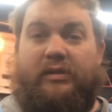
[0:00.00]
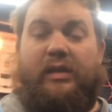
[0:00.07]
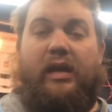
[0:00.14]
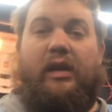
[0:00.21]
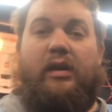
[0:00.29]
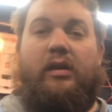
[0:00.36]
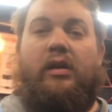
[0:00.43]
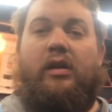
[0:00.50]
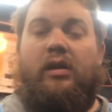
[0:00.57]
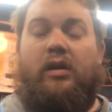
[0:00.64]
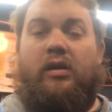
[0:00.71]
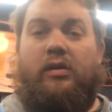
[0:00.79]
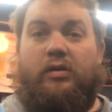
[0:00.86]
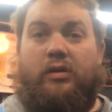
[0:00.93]
in
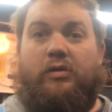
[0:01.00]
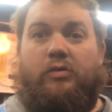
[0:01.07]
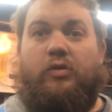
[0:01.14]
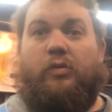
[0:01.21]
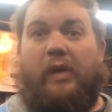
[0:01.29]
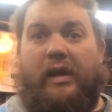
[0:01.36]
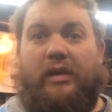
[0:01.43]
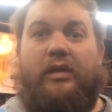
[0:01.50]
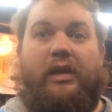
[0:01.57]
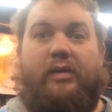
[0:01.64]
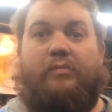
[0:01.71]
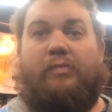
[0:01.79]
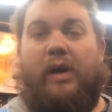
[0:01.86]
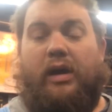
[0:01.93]
correctly
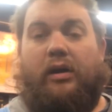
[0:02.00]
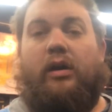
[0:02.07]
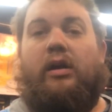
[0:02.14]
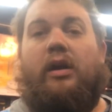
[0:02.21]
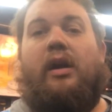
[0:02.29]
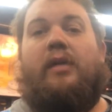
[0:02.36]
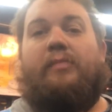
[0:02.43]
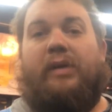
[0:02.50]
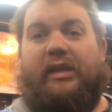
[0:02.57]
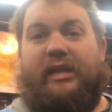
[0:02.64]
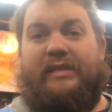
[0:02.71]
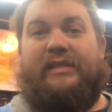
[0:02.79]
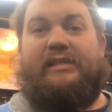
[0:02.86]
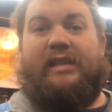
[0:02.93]
and better. But at
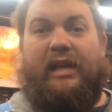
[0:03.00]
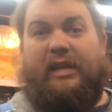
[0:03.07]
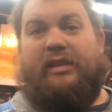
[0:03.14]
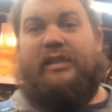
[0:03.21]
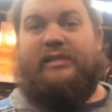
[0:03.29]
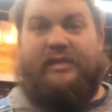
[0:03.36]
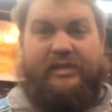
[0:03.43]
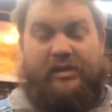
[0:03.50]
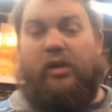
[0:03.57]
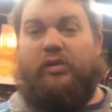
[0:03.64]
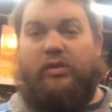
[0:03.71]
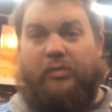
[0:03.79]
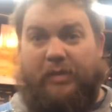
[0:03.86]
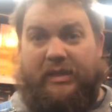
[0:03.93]
least it's all a
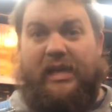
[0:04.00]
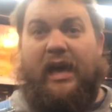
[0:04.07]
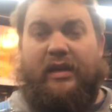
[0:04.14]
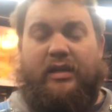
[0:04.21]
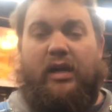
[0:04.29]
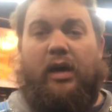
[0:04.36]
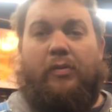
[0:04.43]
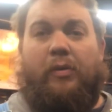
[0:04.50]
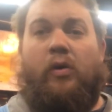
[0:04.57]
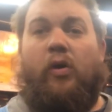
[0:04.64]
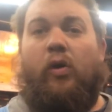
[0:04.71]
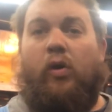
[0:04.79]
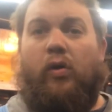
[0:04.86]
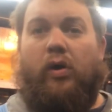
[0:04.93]
little bit tacked up.
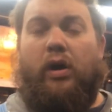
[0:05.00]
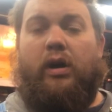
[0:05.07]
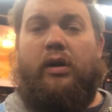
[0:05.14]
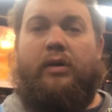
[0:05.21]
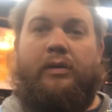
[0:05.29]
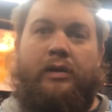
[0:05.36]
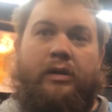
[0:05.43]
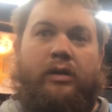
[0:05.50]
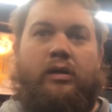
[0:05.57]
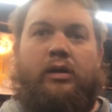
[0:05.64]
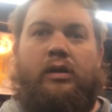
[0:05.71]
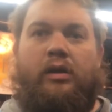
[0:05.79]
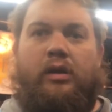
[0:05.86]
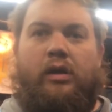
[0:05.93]
Or
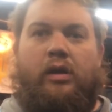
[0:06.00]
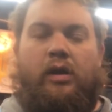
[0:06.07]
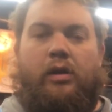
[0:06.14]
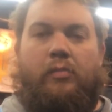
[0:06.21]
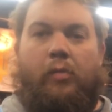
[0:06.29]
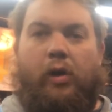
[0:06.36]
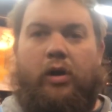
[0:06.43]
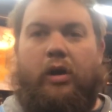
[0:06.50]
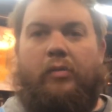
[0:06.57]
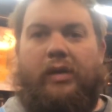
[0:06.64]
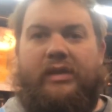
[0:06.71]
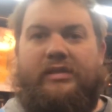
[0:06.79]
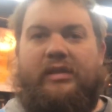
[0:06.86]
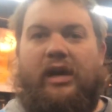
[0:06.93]
mark all
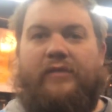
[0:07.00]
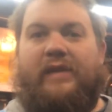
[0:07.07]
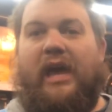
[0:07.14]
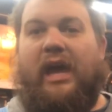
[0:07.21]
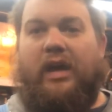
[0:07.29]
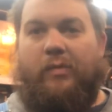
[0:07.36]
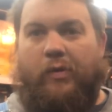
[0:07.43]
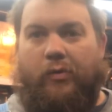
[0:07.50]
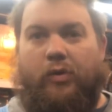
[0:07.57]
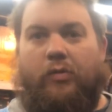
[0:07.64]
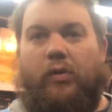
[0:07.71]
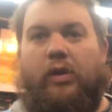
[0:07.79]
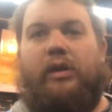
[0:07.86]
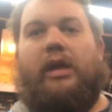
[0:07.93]
my stuff, tack them at work
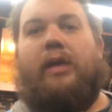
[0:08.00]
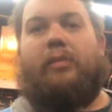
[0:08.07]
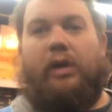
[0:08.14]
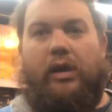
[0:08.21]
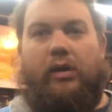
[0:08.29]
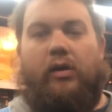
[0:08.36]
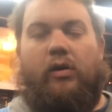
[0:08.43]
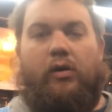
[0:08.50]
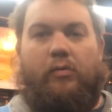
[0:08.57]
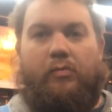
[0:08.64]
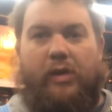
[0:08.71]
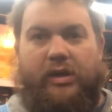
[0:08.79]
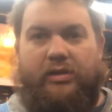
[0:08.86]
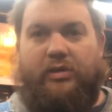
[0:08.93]
one day, bring it home,
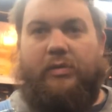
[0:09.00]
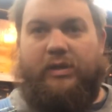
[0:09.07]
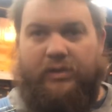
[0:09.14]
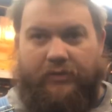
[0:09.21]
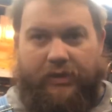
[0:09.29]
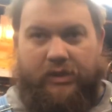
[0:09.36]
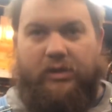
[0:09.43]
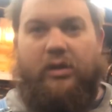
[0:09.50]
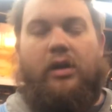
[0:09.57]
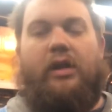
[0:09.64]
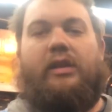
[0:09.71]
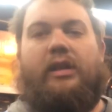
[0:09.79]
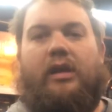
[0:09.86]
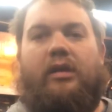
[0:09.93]
measure, make sure everything's good,
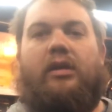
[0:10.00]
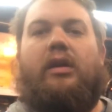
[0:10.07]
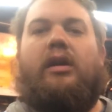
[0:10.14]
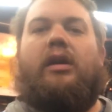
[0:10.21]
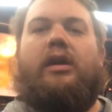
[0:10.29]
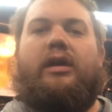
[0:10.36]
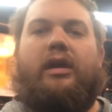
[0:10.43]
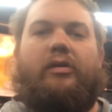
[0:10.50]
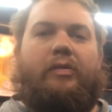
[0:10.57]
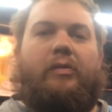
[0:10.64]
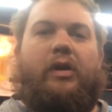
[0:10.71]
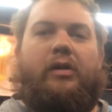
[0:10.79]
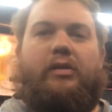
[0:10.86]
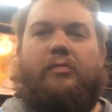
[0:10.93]
and then get it
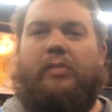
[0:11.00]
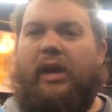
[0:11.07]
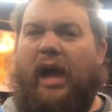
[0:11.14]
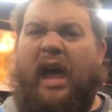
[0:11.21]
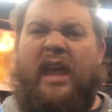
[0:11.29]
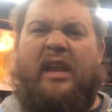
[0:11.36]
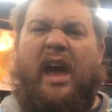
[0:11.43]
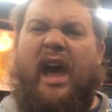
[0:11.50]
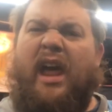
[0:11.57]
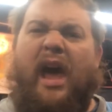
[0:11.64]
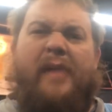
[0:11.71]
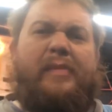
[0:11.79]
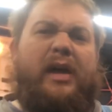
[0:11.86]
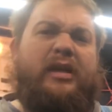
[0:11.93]
rewelded. But
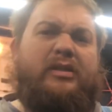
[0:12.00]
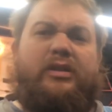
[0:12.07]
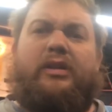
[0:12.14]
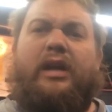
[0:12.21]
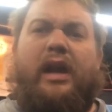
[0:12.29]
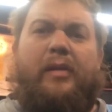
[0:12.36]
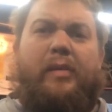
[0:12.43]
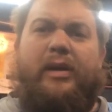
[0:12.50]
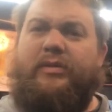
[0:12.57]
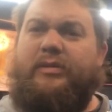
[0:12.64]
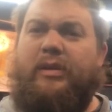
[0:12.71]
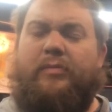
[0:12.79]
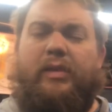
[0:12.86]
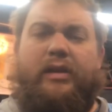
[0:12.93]
I'm not sure yet. I might do
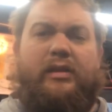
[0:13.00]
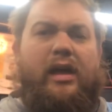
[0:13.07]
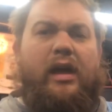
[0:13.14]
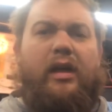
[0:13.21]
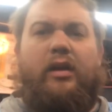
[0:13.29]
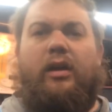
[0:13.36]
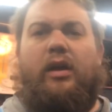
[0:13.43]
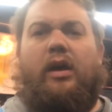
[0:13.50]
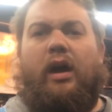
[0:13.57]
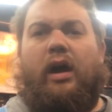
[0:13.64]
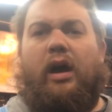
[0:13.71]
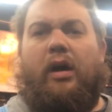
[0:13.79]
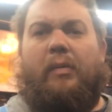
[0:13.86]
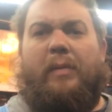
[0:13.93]
something like that.
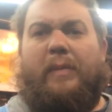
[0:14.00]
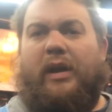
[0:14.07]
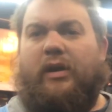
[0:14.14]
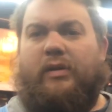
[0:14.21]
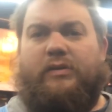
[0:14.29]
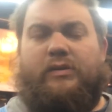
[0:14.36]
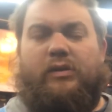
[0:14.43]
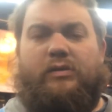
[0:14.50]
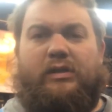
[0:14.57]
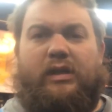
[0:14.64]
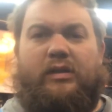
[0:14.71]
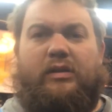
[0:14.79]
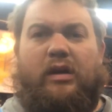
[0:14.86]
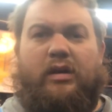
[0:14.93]
I might also
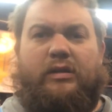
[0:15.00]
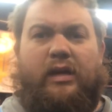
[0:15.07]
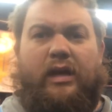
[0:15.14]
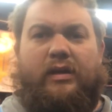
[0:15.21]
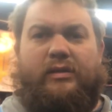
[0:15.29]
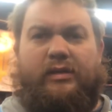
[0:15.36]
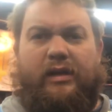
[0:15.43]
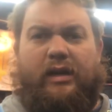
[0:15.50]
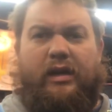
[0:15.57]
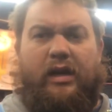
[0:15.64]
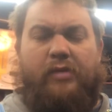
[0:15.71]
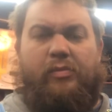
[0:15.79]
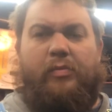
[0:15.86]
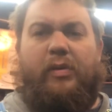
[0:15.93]
talk to a guy. I got a
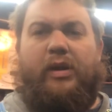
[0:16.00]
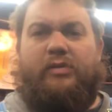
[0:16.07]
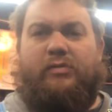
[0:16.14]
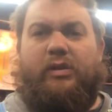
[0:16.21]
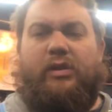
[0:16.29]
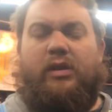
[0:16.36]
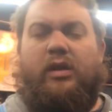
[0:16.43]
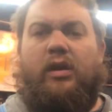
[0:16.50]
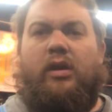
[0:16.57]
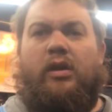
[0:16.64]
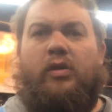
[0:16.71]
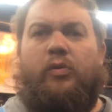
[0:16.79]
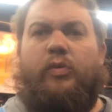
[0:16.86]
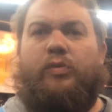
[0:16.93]
couple buddies with
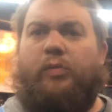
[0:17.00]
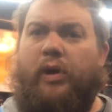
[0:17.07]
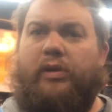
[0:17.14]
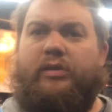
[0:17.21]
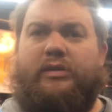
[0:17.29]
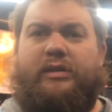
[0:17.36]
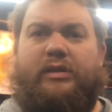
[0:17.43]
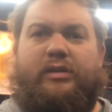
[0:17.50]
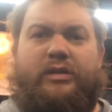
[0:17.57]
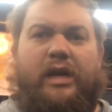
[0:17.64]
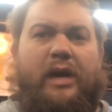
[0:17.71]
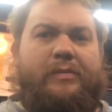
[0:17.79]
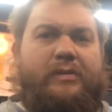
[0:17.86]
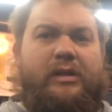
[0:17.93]
welders in their
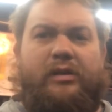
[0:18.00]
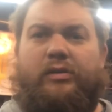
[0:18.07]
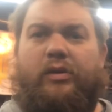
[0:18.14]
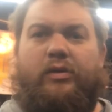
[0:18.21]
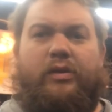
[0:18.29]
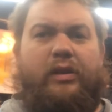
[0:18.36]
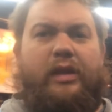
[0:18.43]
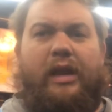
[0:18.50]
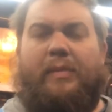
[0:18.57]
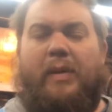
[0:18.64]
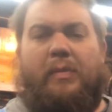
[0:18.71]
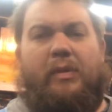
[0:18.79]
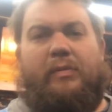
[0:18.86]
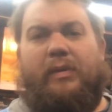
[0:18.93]
shops here locally that I
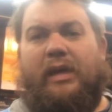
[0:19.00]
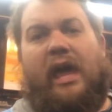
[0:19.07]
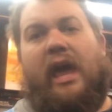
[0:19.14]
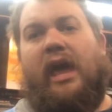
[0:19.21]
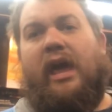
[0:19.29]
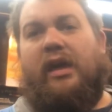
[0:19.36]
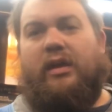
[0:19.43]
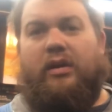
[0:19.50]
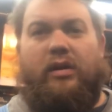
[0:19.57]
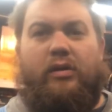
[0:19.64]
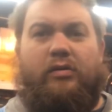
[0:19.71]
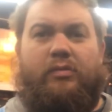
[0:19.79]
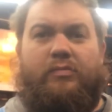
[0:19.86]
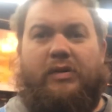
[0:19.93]
might be able to, like, hey,
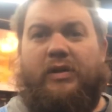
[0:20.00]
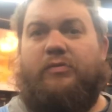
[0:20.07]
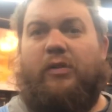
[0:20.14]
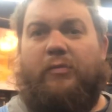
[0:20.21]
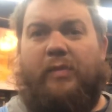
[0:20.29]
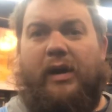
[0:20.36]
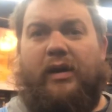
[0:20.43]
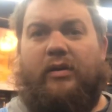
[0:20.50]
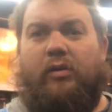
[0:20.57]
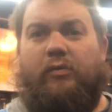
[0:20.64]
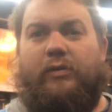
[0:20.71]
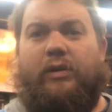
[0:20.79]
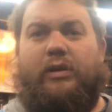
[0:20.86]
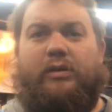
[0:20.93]
bring a 12-pack
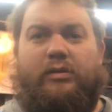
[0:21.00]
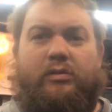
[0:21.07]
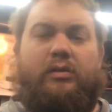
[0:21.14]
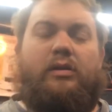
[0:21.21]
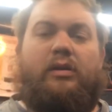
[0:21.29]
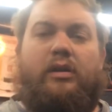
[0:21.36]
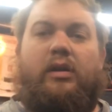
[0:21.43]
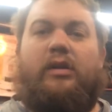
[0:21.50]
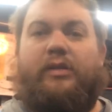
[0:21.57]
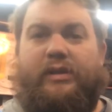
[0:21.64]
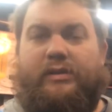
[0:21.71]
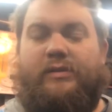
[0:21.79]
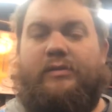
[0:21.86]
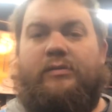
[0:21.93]
over and
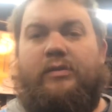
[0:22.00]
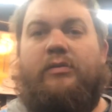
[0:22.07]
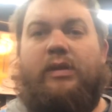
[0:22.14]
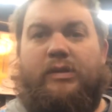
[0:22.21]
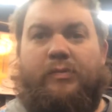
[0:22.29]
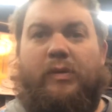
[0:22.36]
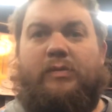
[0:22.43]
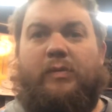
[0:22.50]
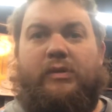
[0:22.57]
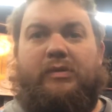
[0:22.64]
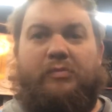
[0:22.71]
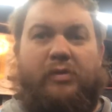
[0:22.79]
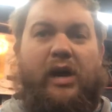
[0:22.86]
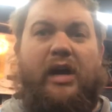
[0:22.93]
let's both build
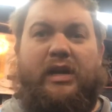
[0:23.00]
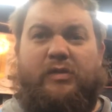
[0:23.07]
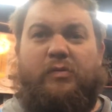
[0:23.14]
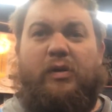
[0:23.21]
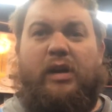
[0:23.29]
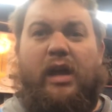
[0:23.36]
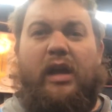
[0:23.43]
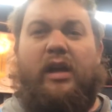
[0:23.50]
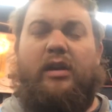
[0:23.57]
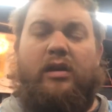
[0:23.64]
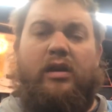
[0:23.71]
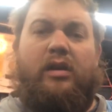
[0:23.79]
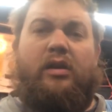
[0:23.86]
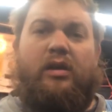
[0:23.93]
some brackets one night,
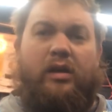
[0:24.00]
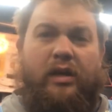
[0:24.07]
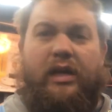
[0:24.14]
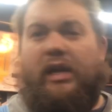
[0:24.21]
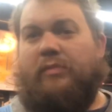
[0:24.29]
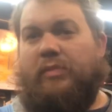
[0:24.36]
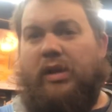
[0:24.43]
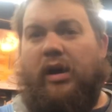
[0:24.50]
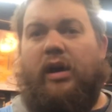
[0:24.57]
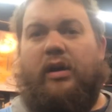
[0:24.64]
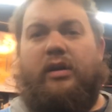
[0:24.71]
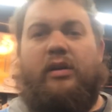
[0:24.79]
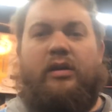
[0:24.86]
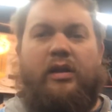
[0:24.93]
get them
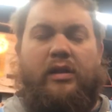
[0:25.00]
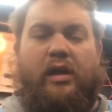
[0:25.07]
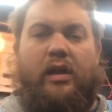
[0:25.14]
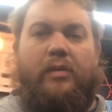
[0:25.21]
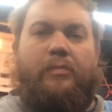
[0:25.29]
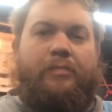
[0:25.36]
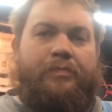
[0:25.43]
done, and then